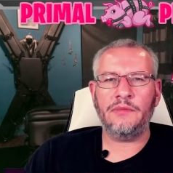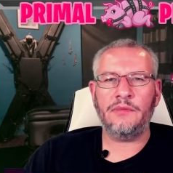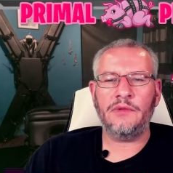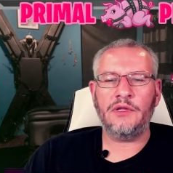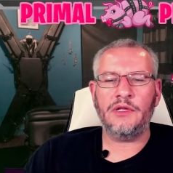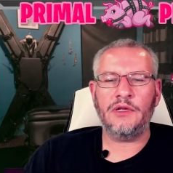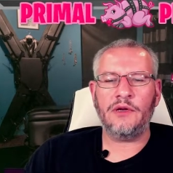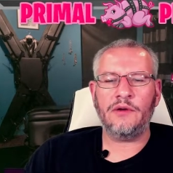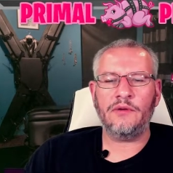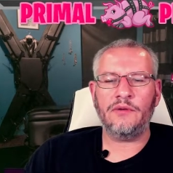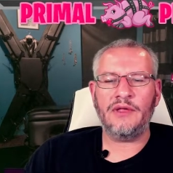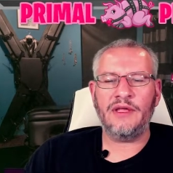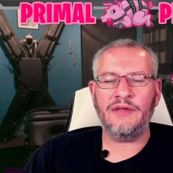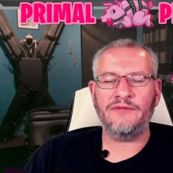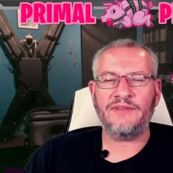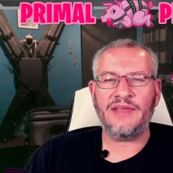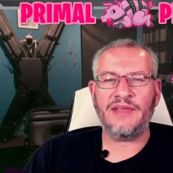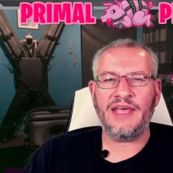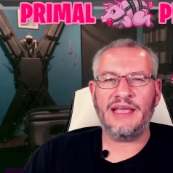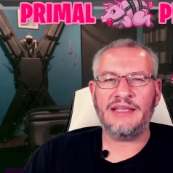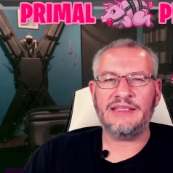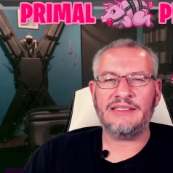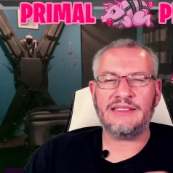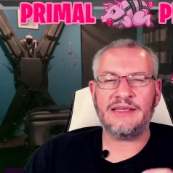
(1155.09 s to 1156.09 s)
you know, if they
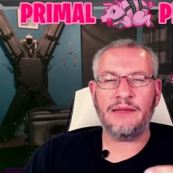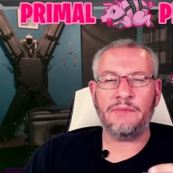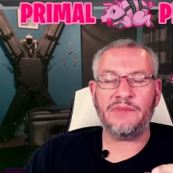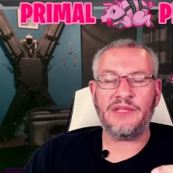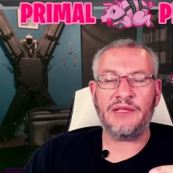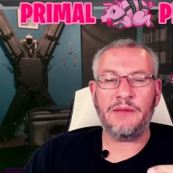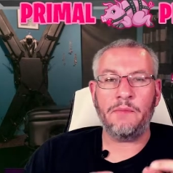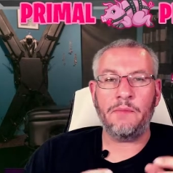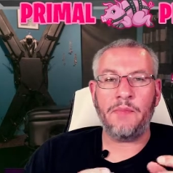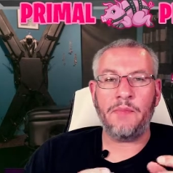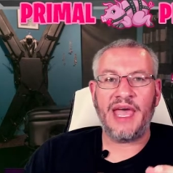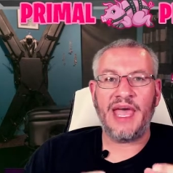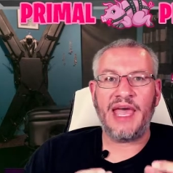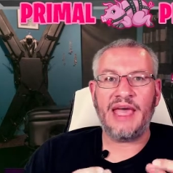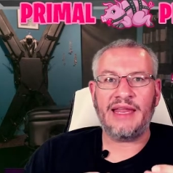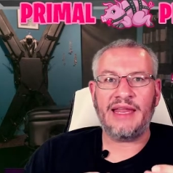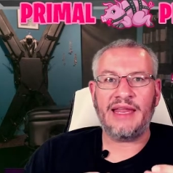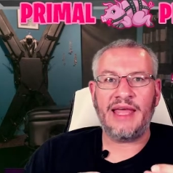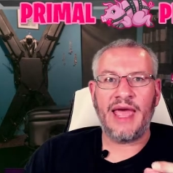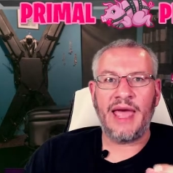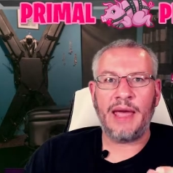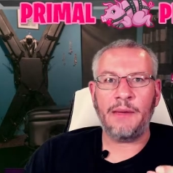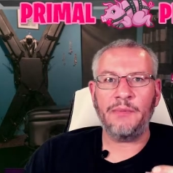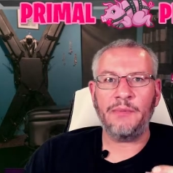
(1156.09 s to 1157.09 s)
had something bad
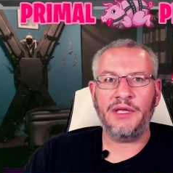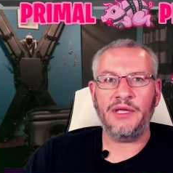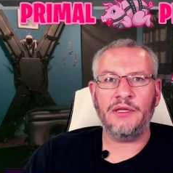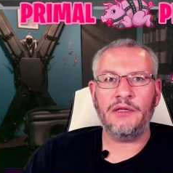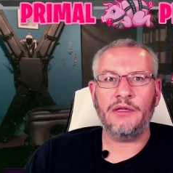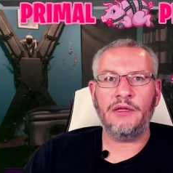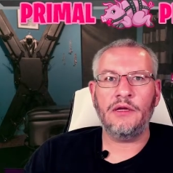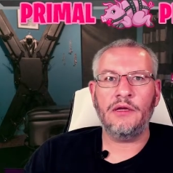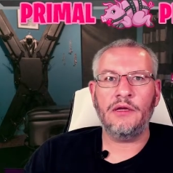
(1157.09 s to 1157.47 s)
happen,